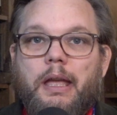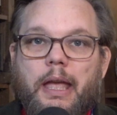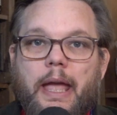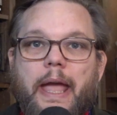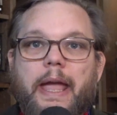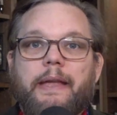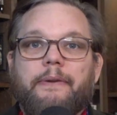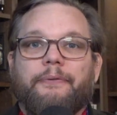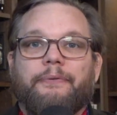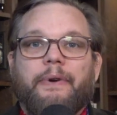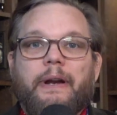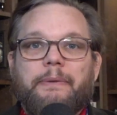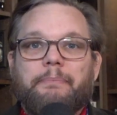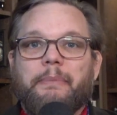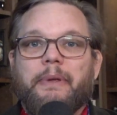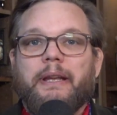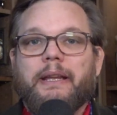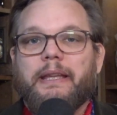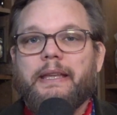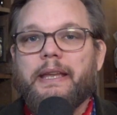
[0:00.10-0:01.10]
Hey, Fred
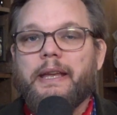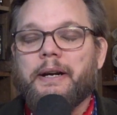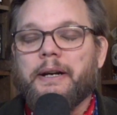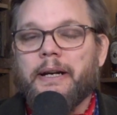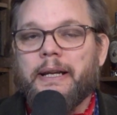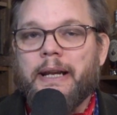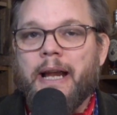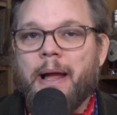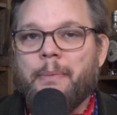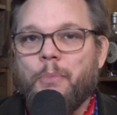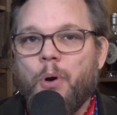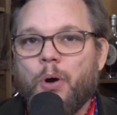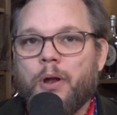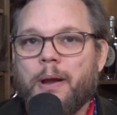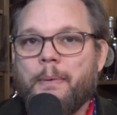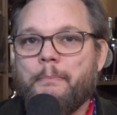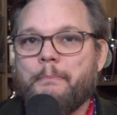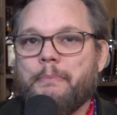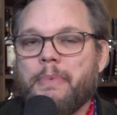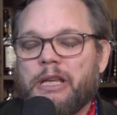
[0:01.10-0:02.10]
Minnick here, and I'm on
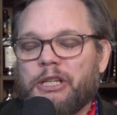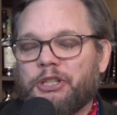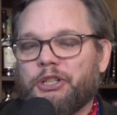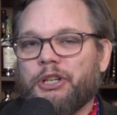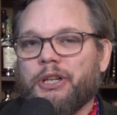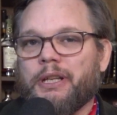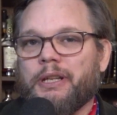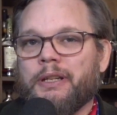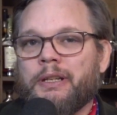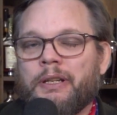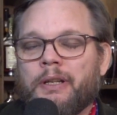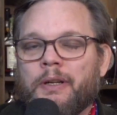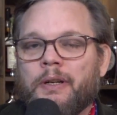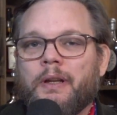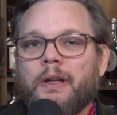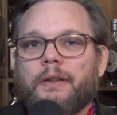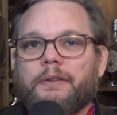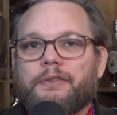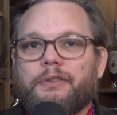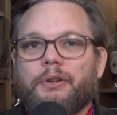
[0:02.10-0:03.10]
a mission
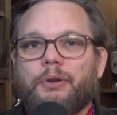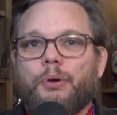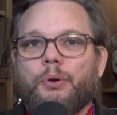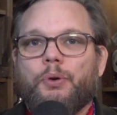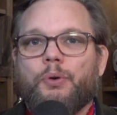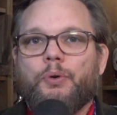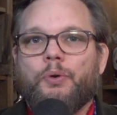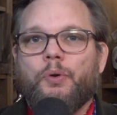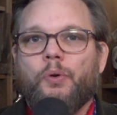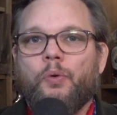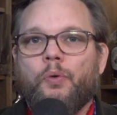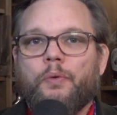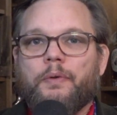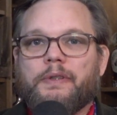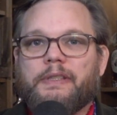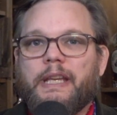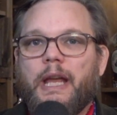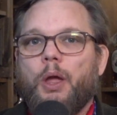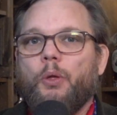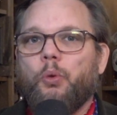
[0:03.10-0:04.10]
to
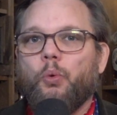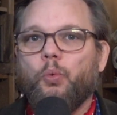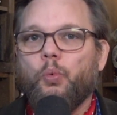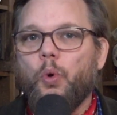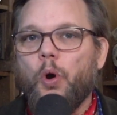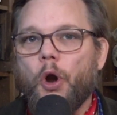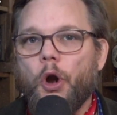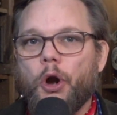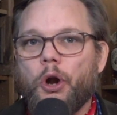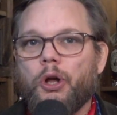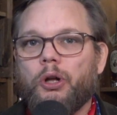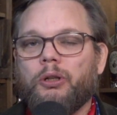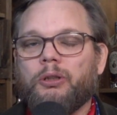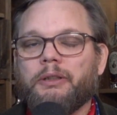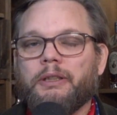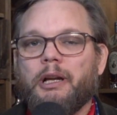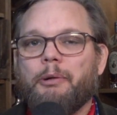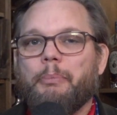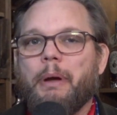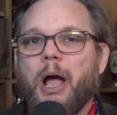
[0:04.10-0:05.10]
tell the
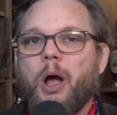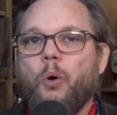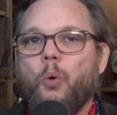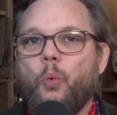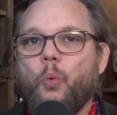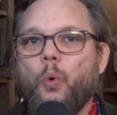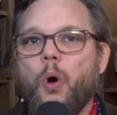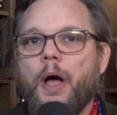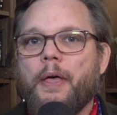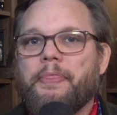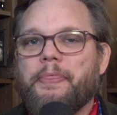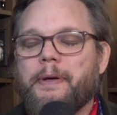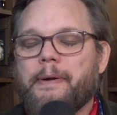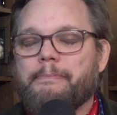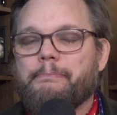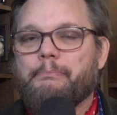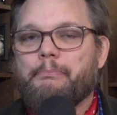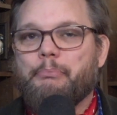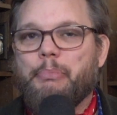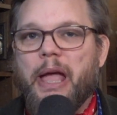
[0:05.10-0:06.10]
world about what the
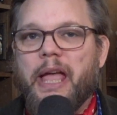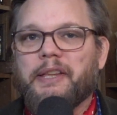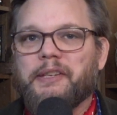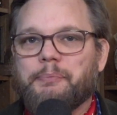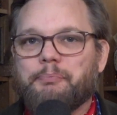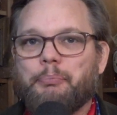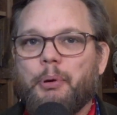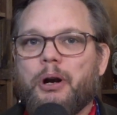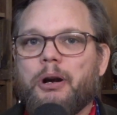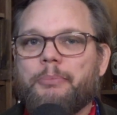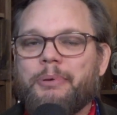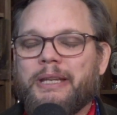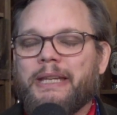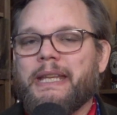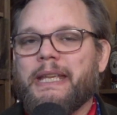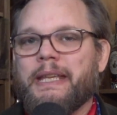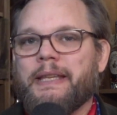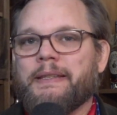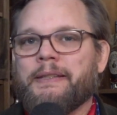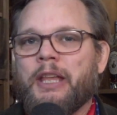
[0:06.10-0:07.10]
best bourbon
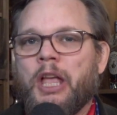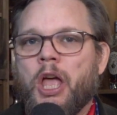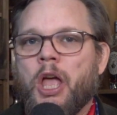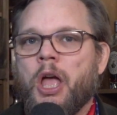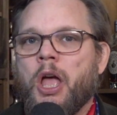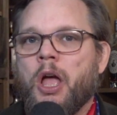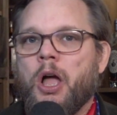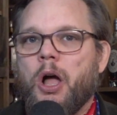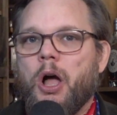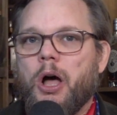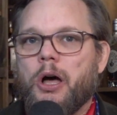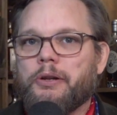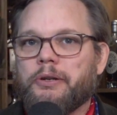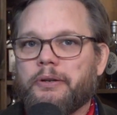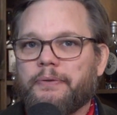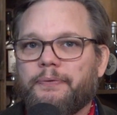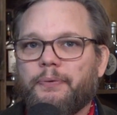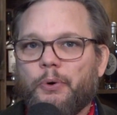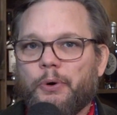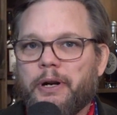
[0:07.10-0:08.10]
is
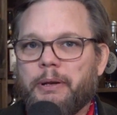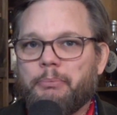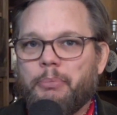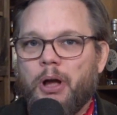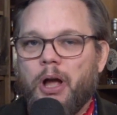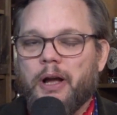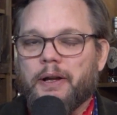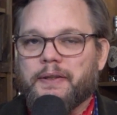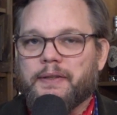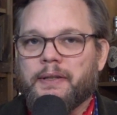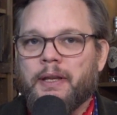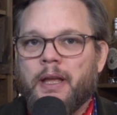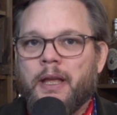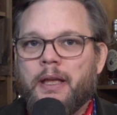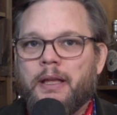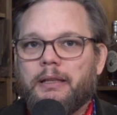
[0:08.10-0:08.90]
under 40 bucks.